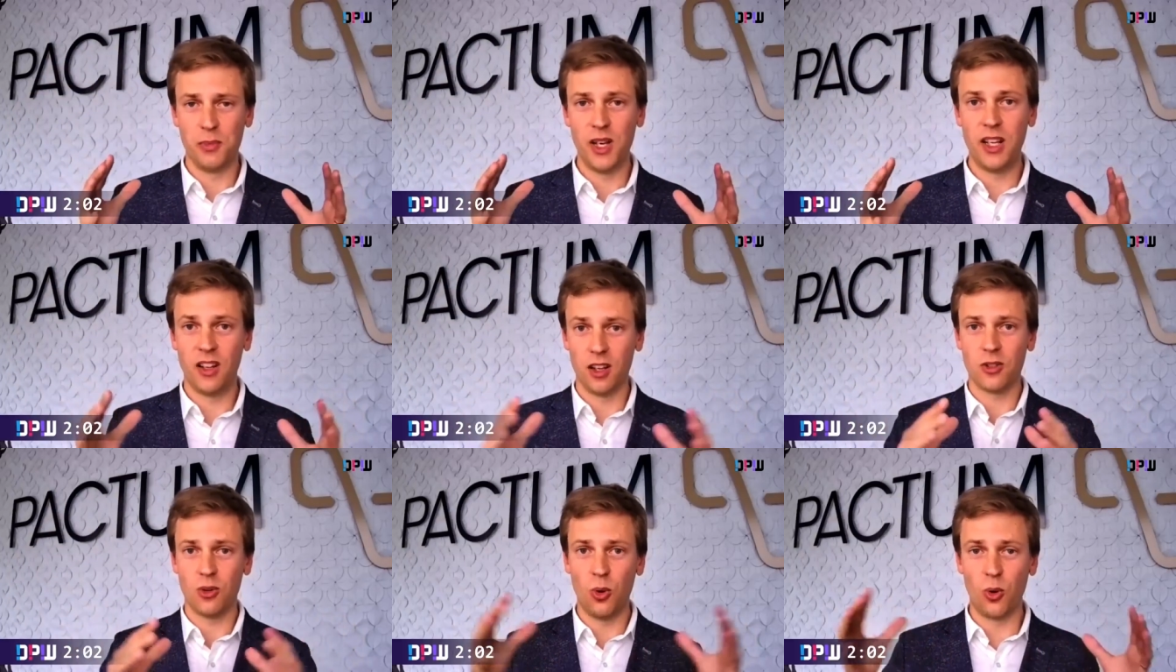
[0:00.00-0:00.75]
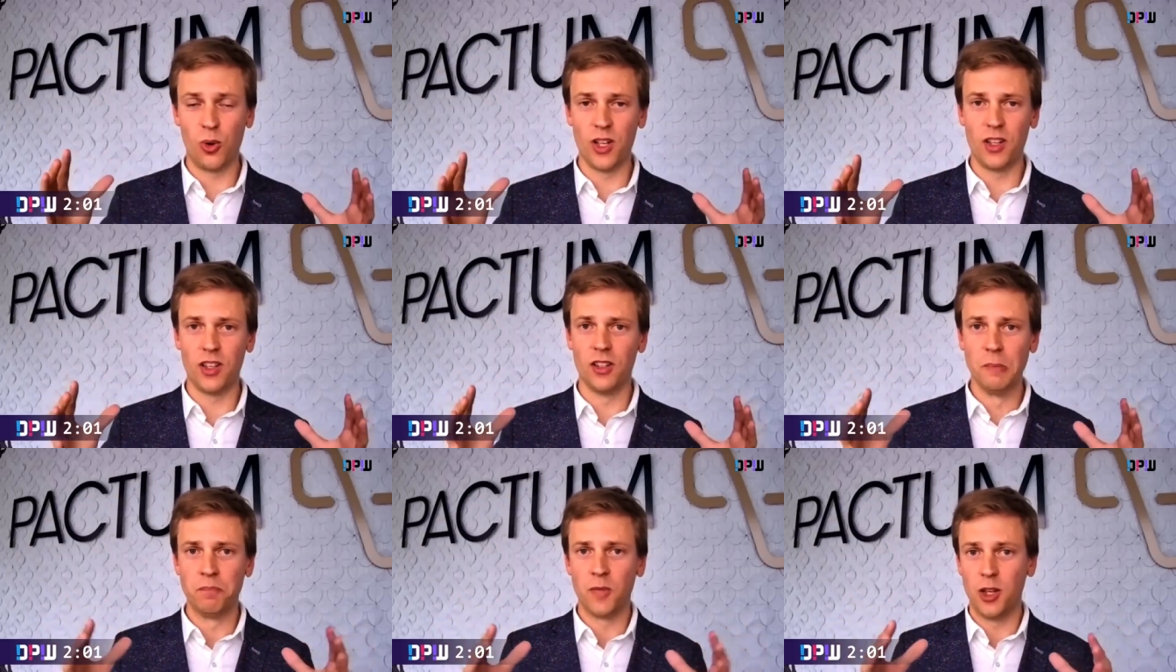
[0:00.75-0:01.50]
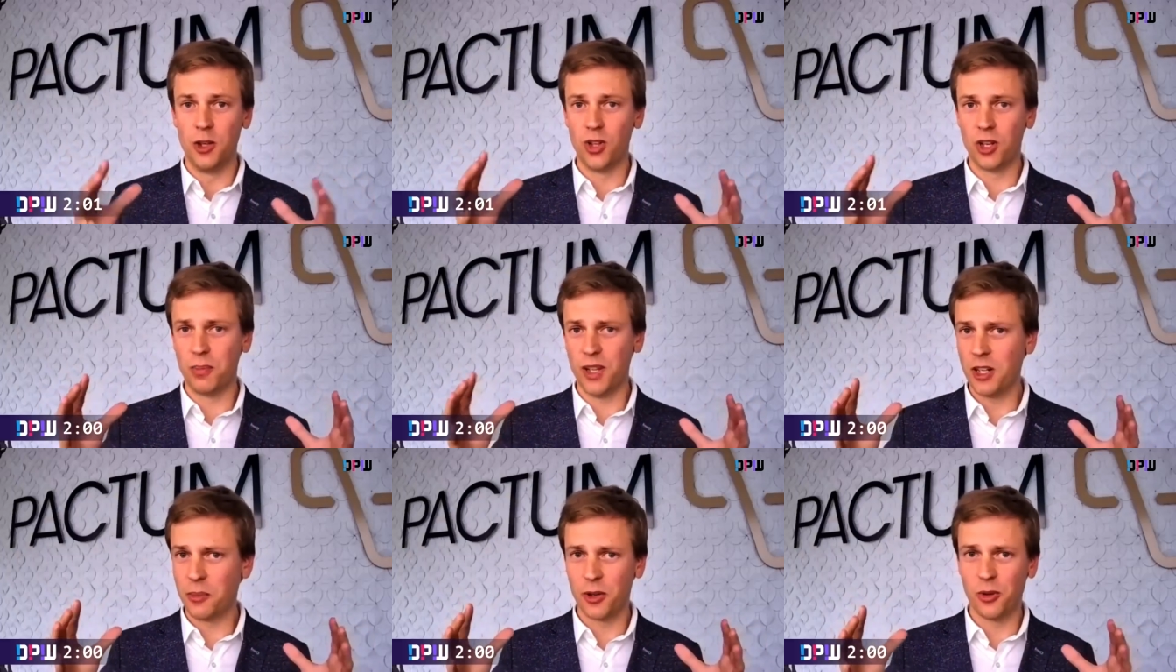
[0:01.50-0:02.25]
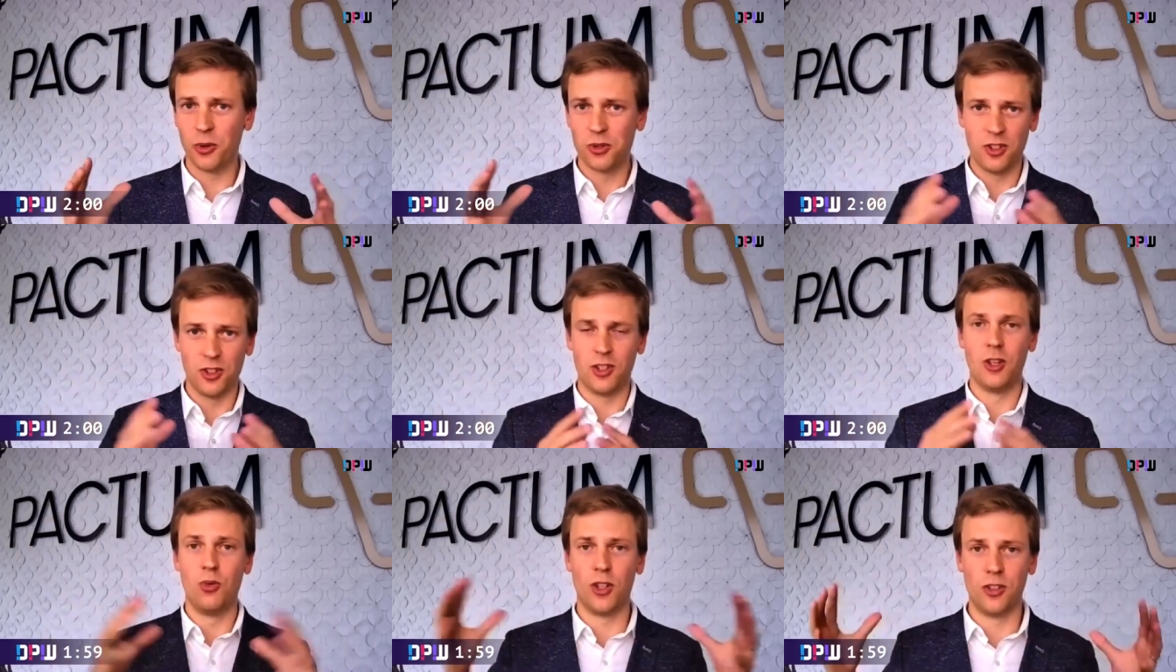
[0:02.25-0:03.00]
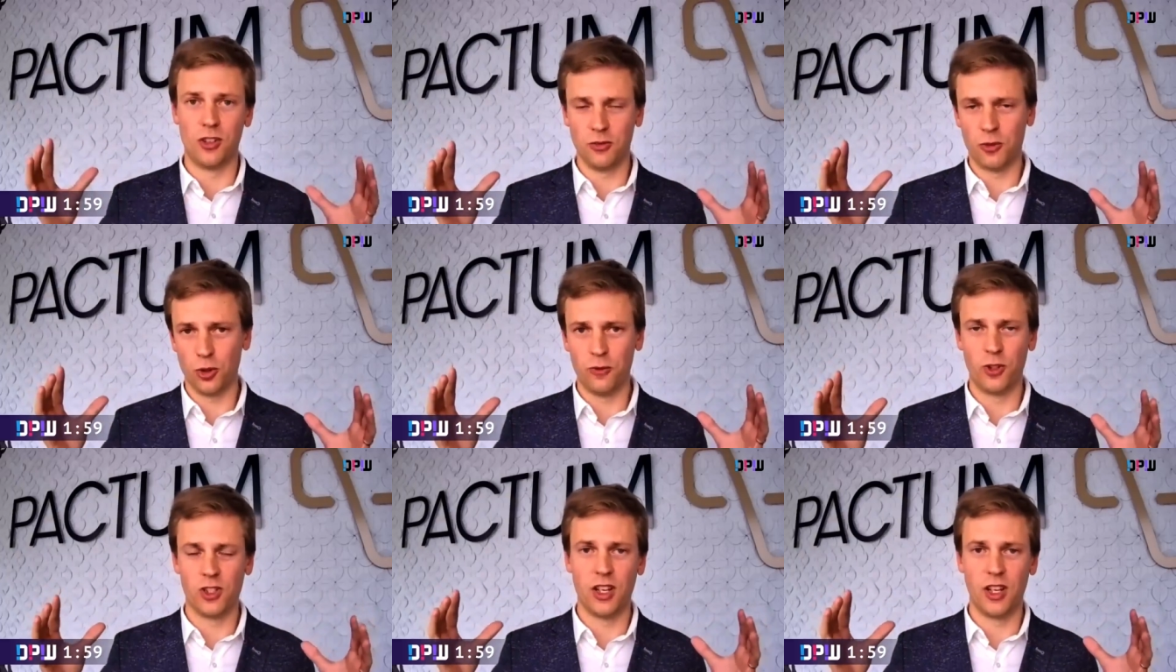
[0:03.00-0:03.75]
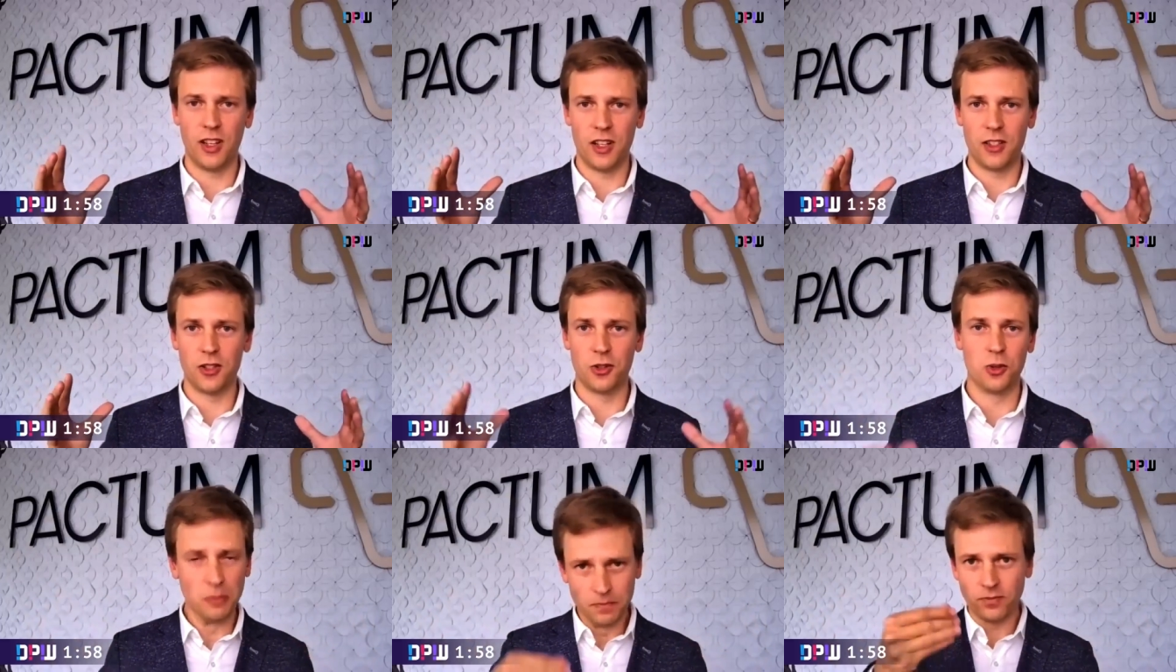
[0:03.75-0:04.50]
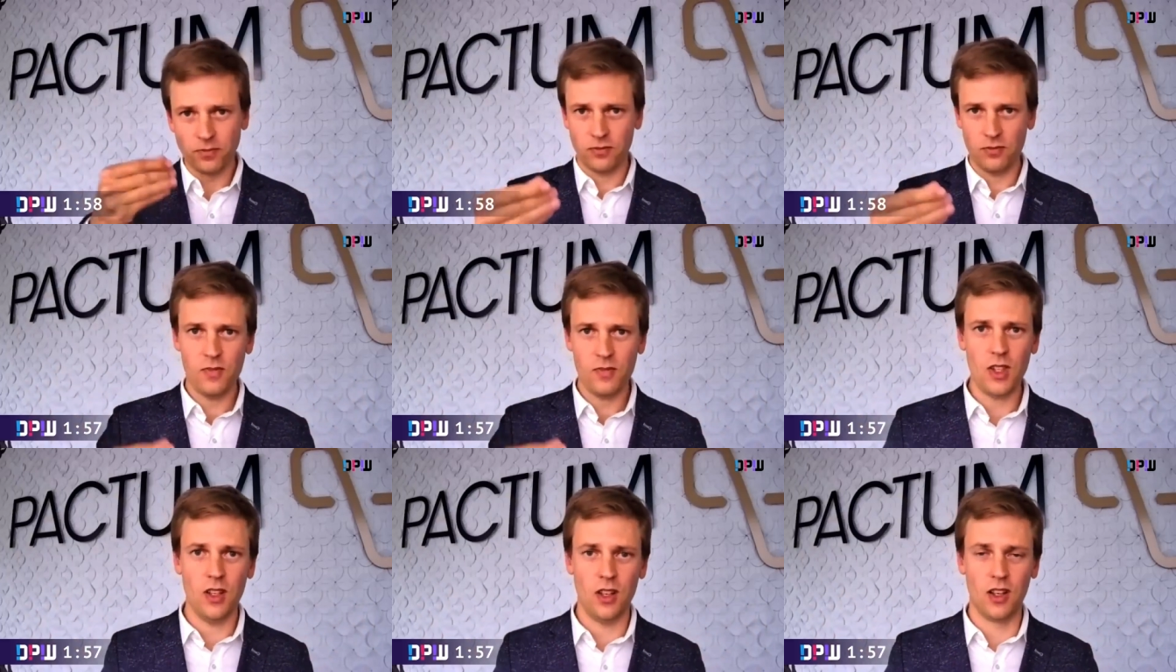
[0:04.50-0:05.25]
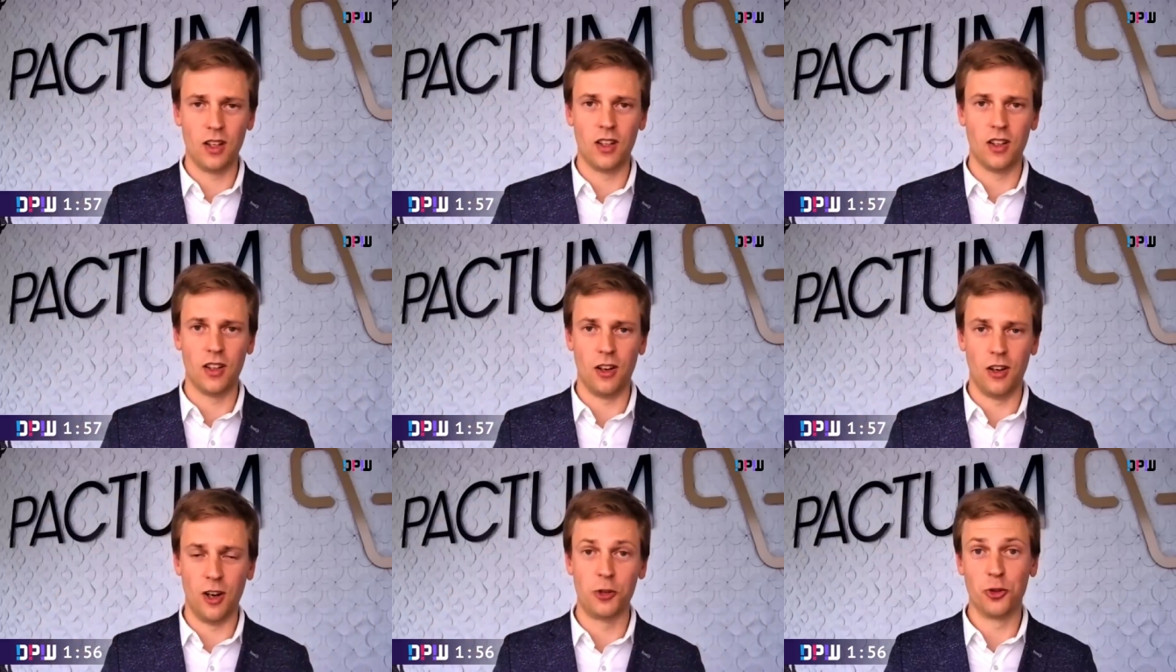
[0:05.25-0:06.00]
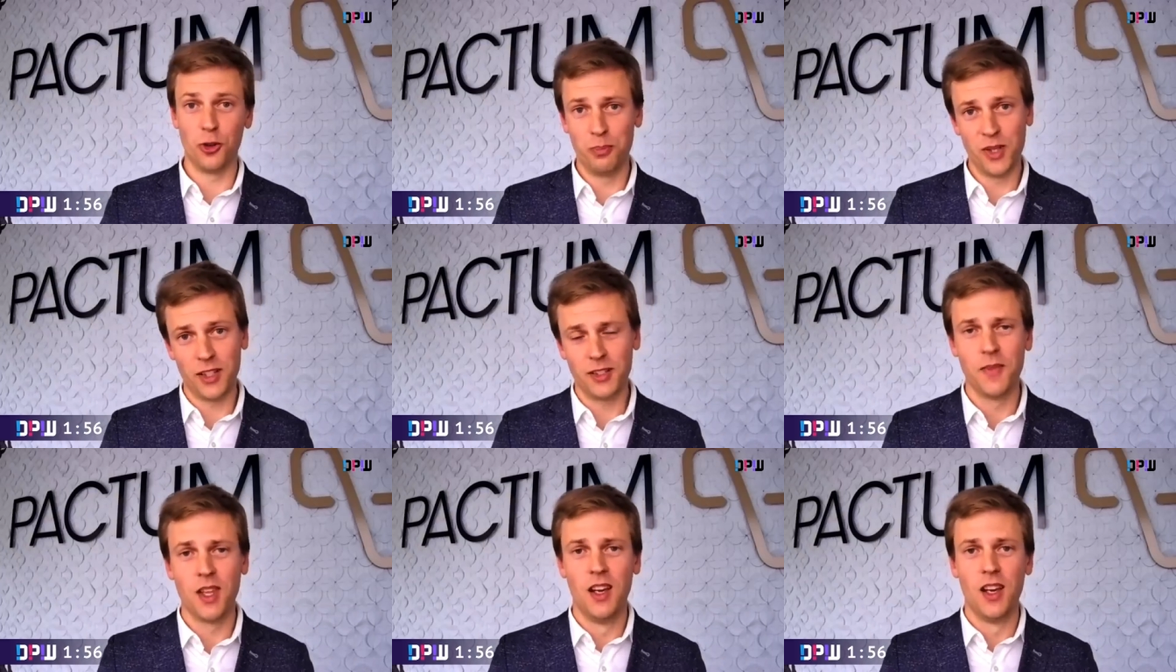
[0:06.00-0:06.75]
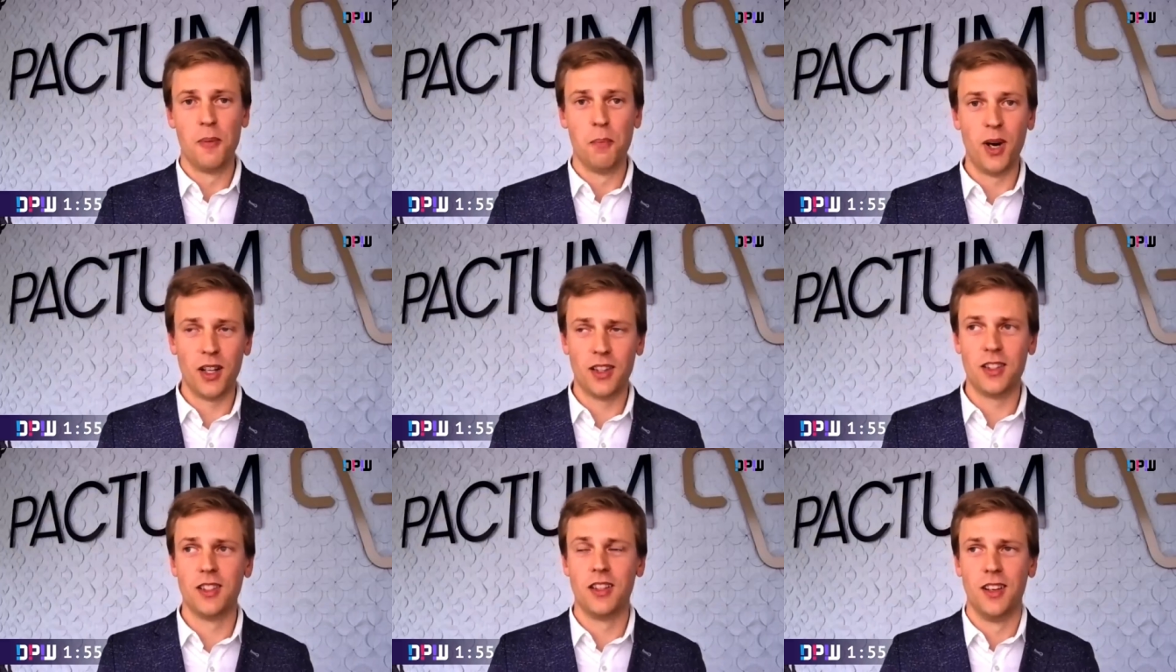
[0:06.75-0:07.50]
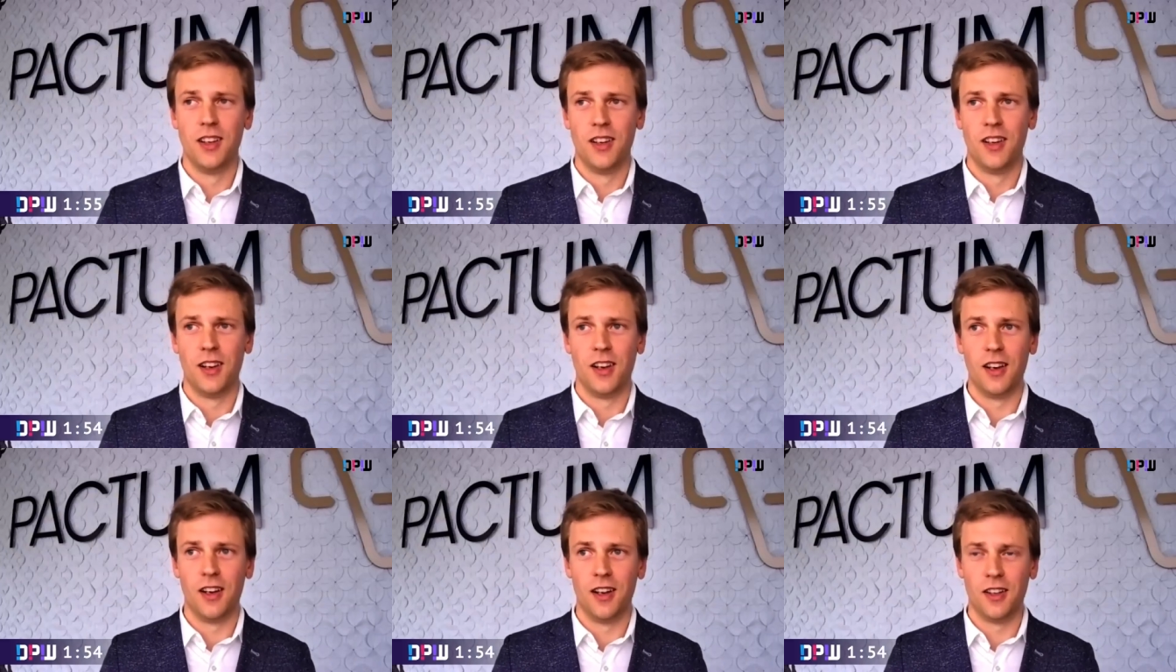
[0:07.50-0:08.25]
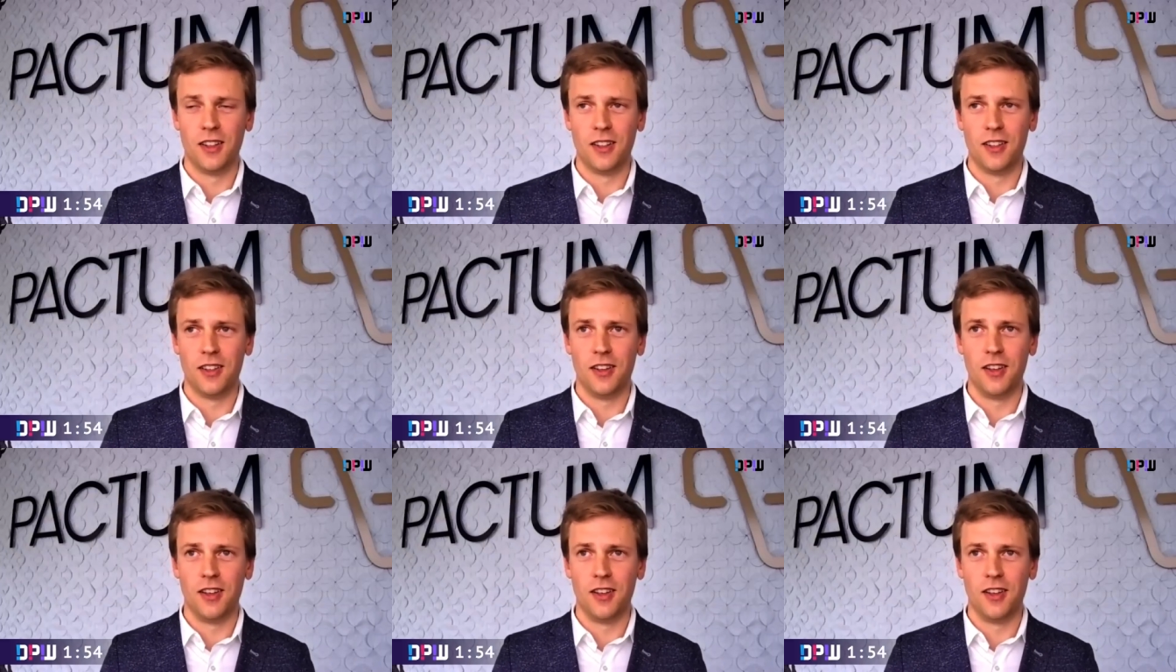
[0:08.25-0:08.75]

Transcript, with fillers: has made us already a unique player because there are no other softwares like that. So uh, uh, hard to compete. But uh,